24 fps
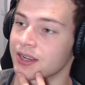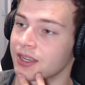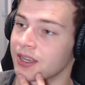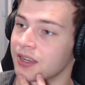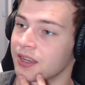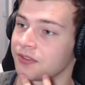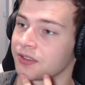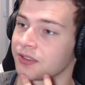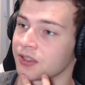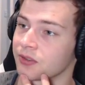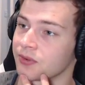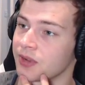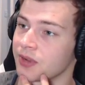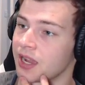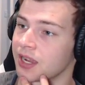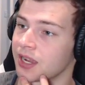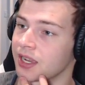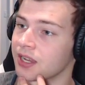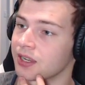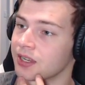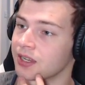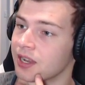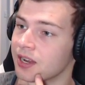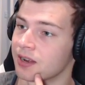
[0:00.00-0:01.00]
I feel like Rat
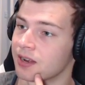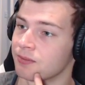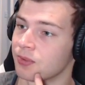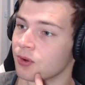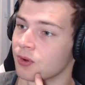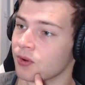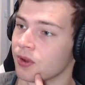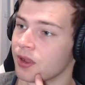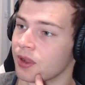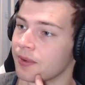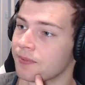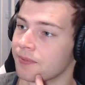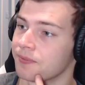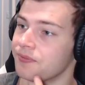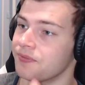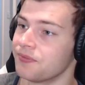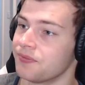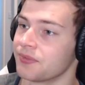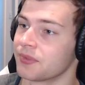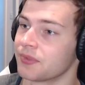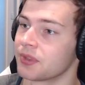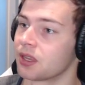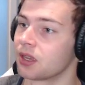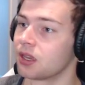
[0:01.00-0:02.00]
got kind of boring.
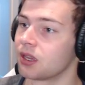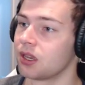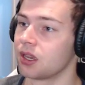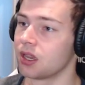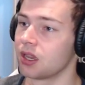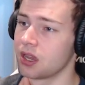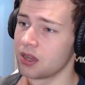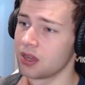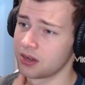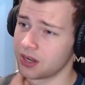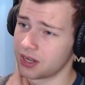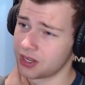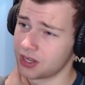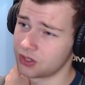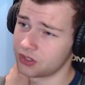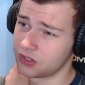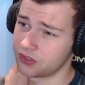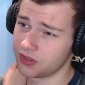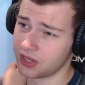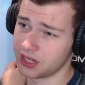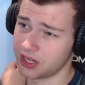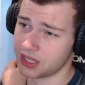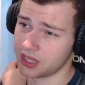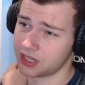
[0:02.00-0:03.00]
Not a huge
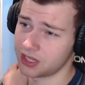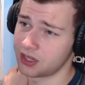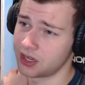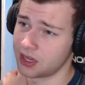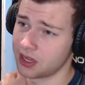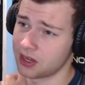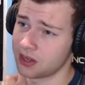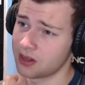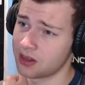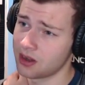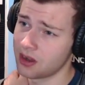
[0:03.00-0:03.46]
fan of that god.